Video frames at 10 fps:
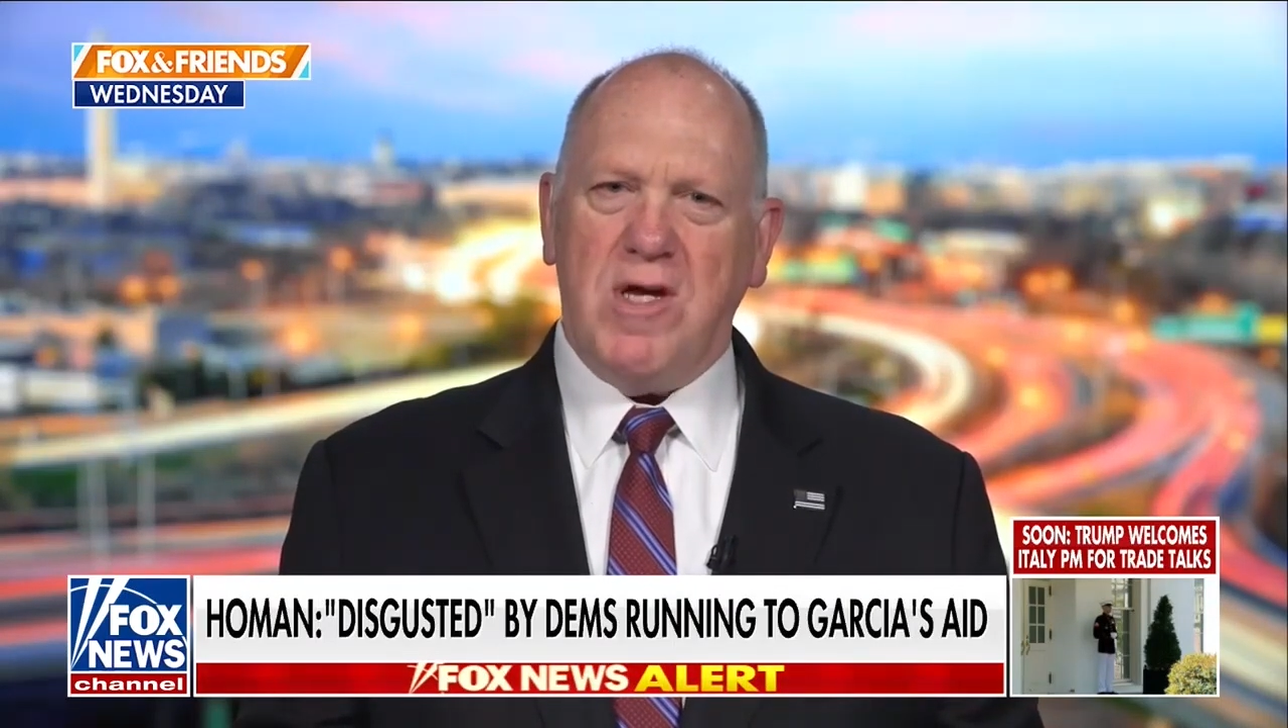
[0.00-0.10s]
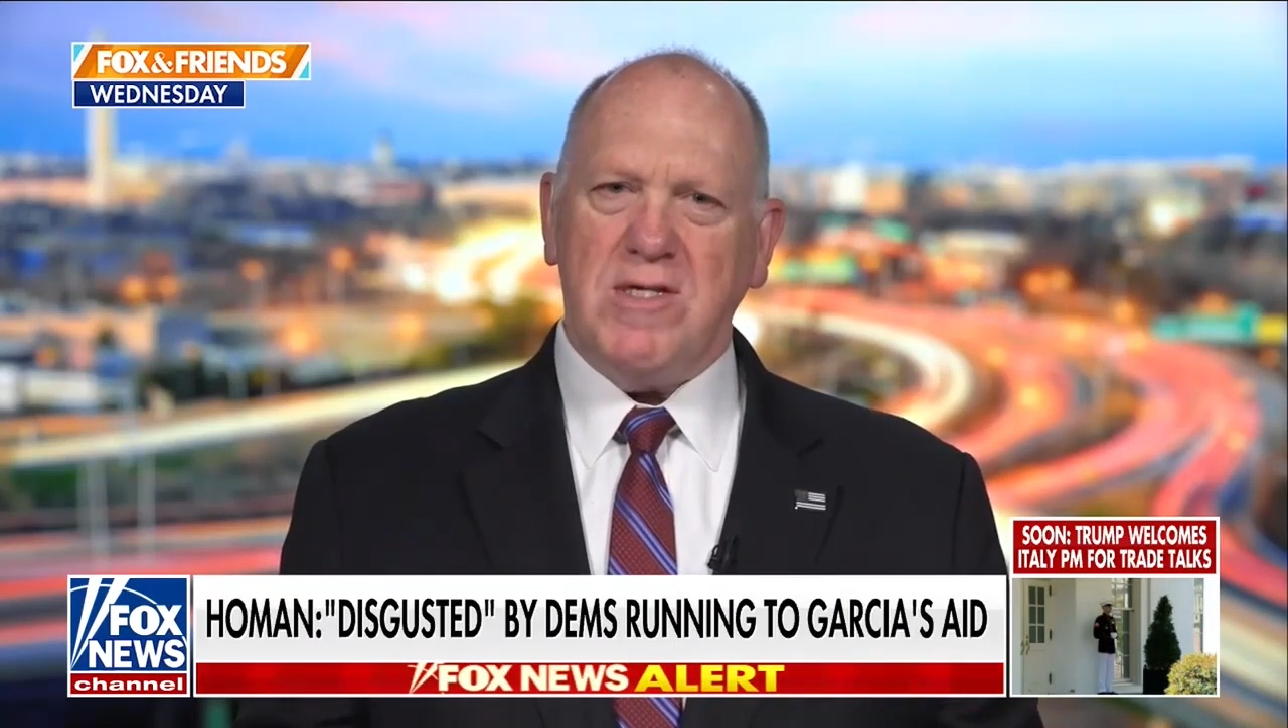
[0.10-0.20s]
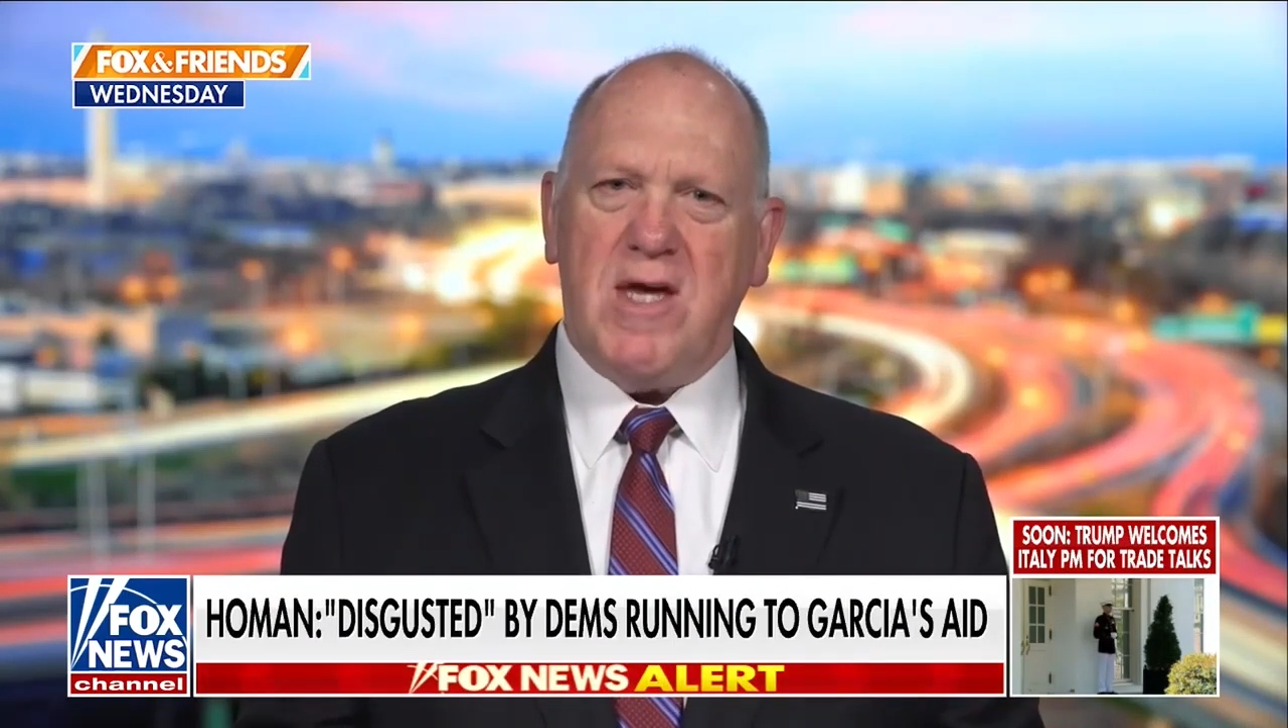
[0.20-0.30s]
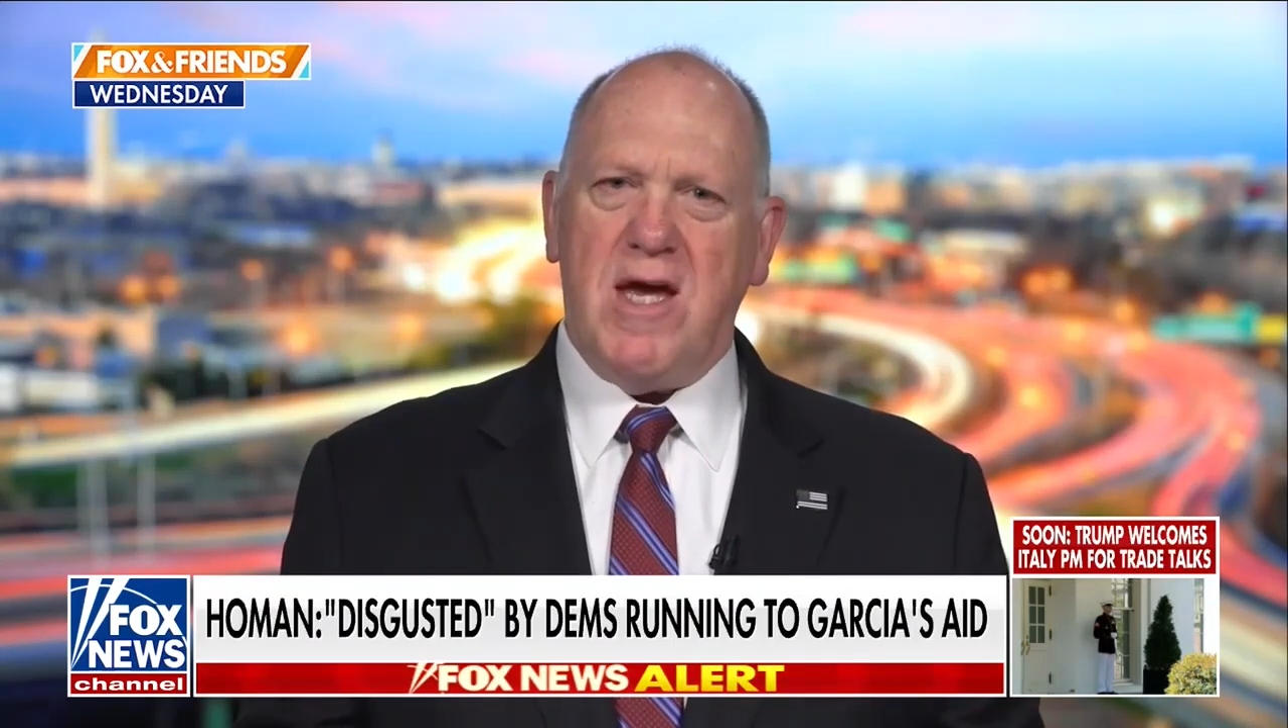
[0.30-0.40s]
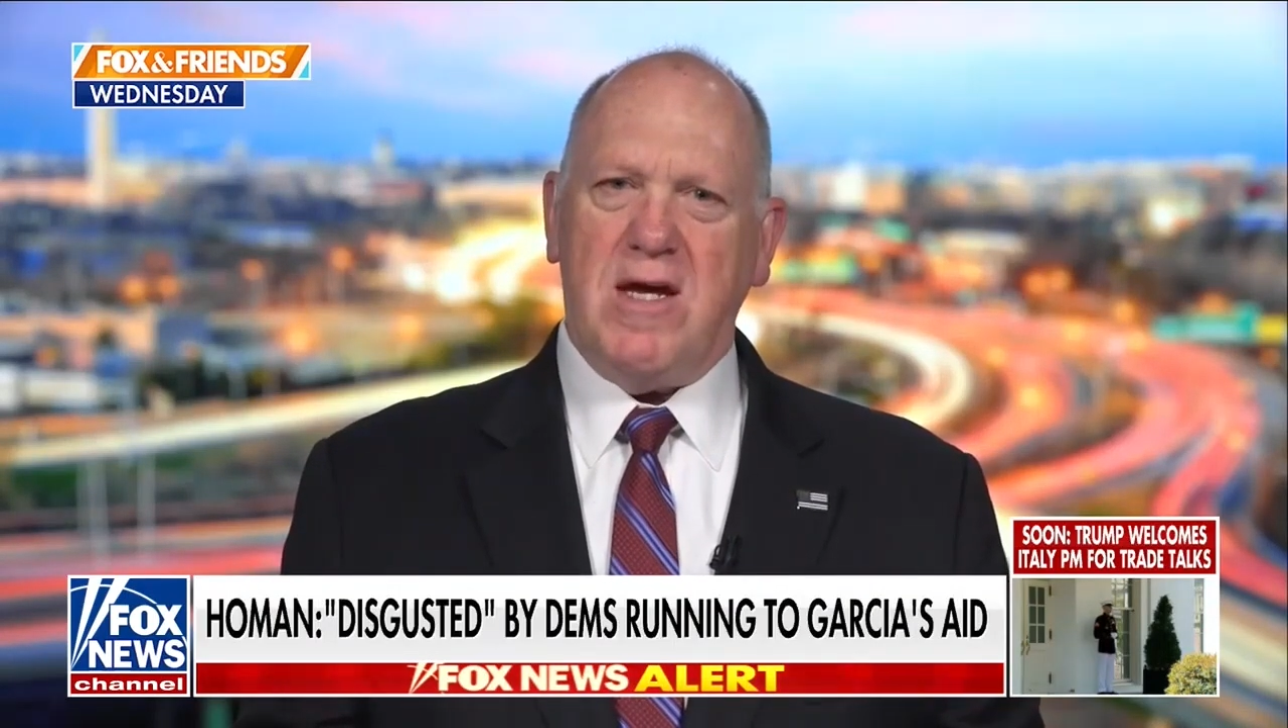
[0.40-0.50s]
at
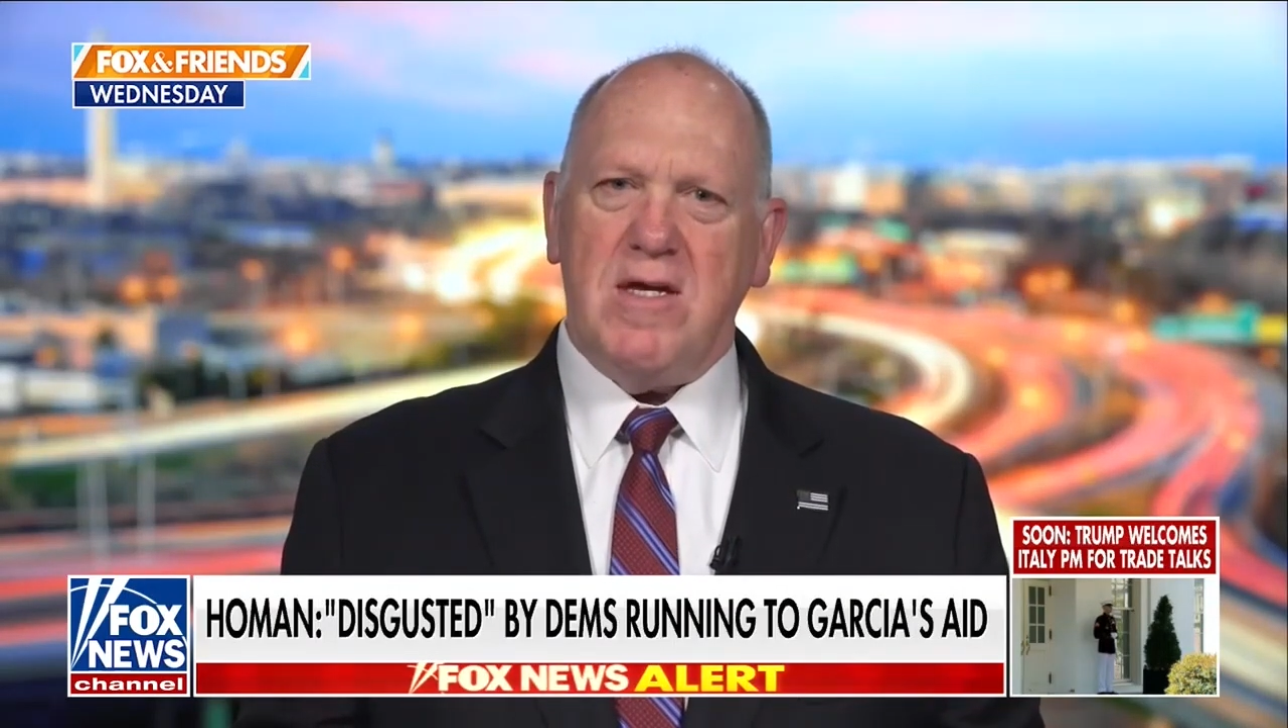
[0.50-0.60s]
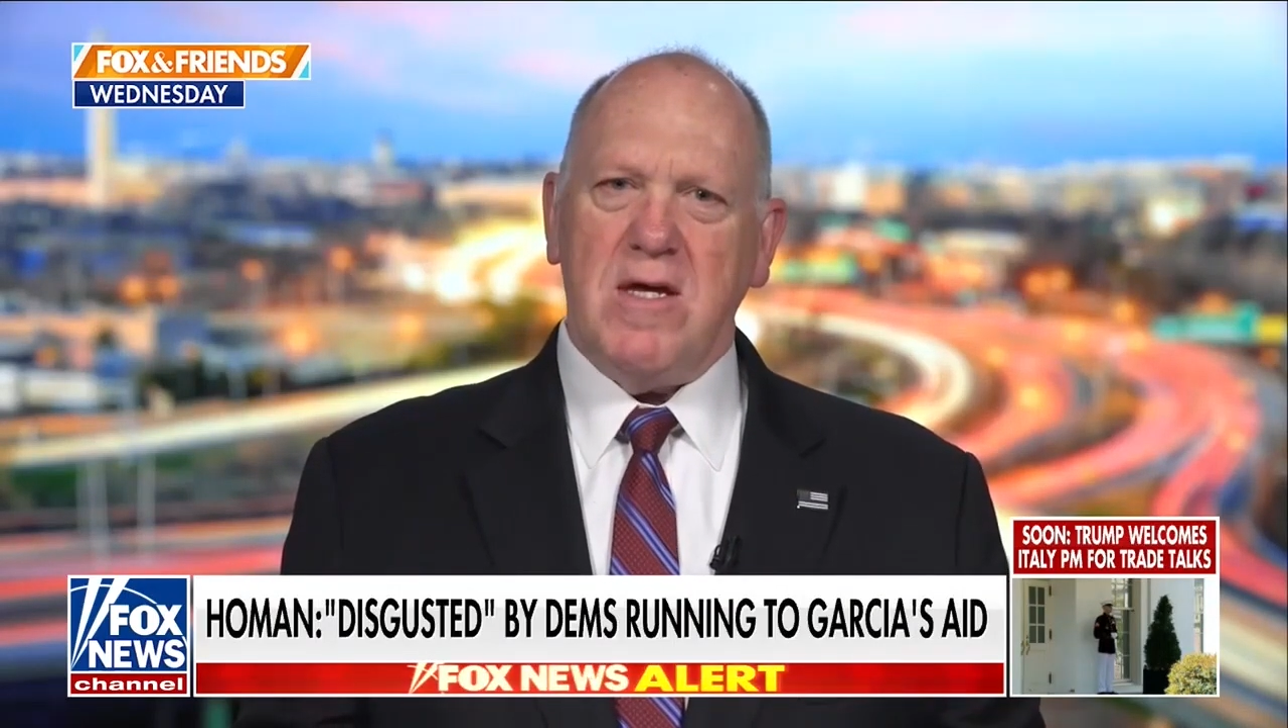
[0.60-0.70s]
his aid.